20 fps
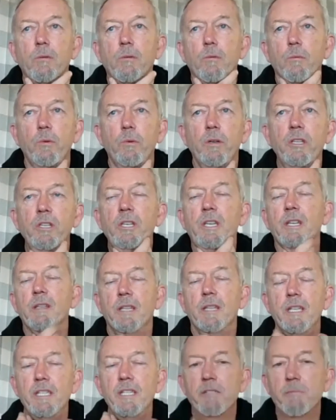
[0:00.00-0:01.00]
When you get
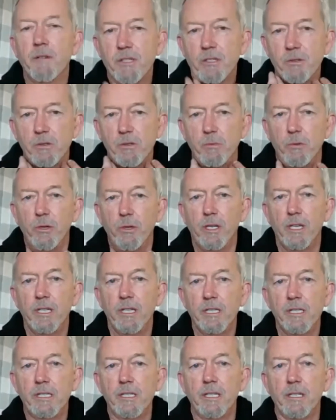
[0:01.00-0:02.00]
these muscles working,
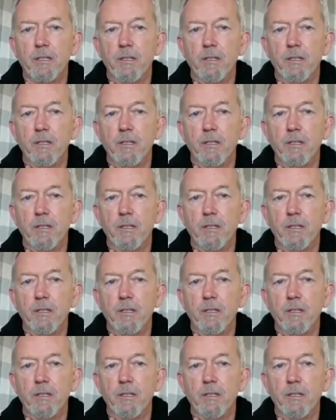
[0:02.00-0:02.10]
isn't it,